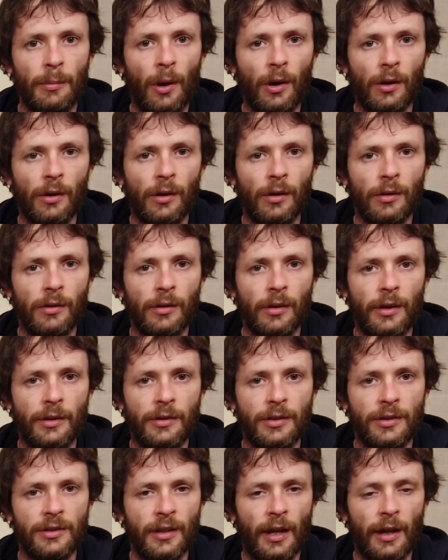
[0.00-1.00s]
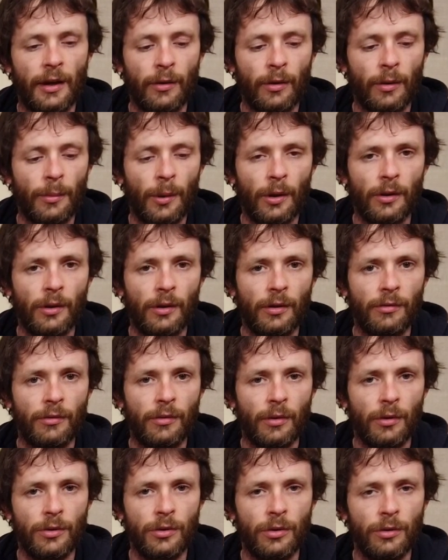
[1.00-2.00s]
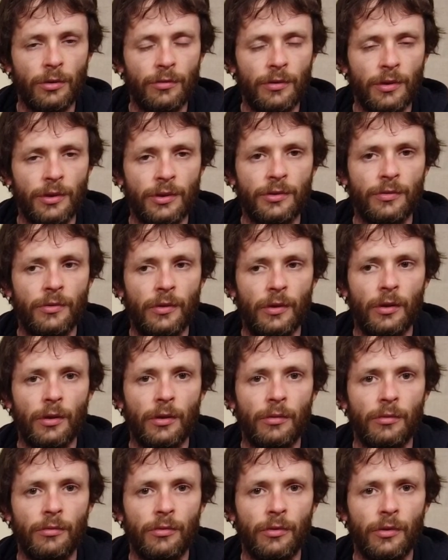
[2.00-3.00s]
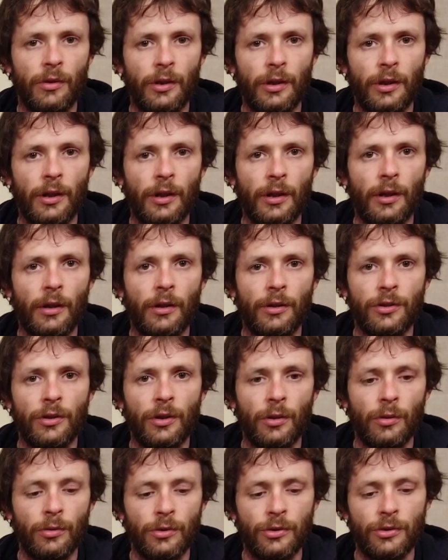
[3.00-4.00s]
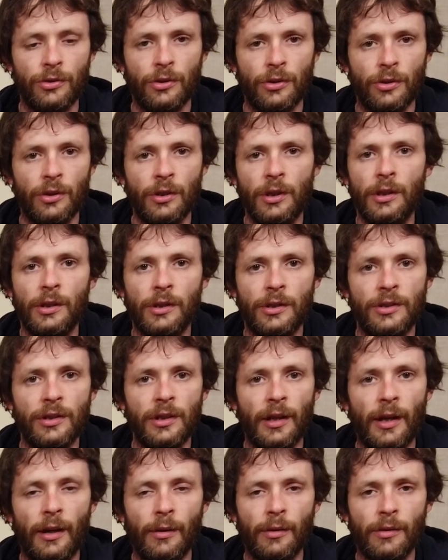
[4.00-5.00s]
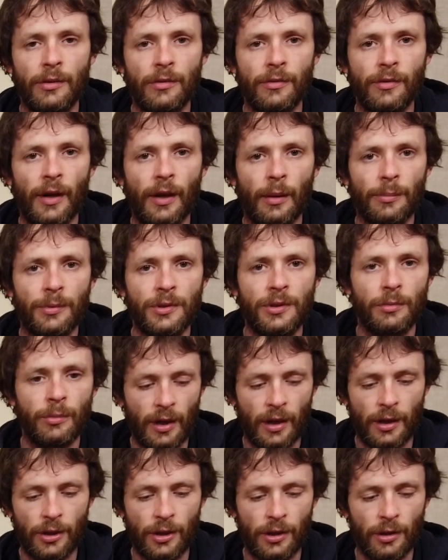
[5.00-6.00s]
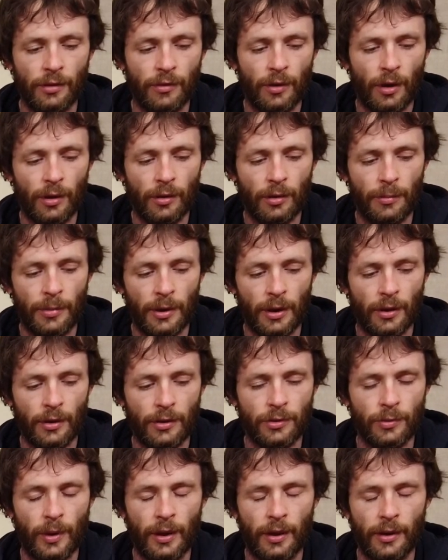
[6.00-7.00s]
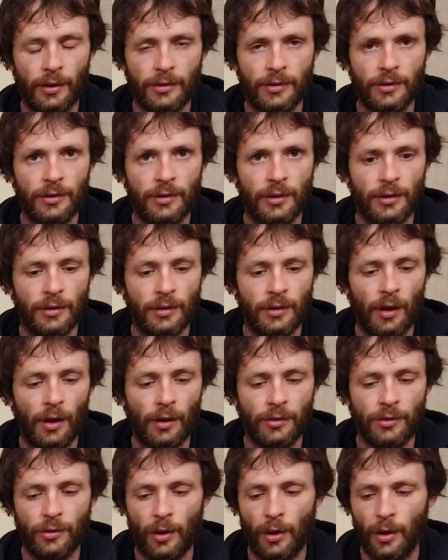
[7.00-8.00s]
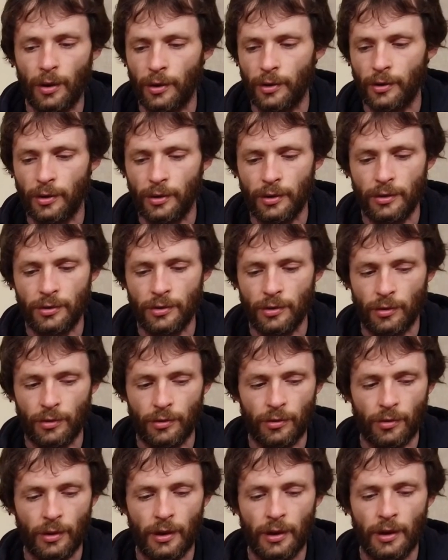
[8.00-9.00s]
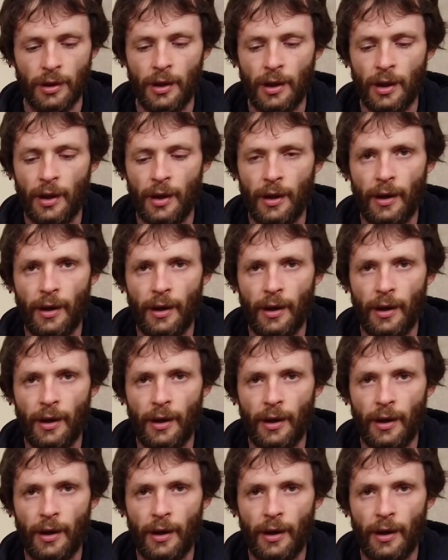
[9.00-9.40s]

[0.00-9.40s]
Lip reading: bottle to cellar a bottle or two of this for a year or so just to see how it develops. The retention on the beer as well is a lot stronger than these other three.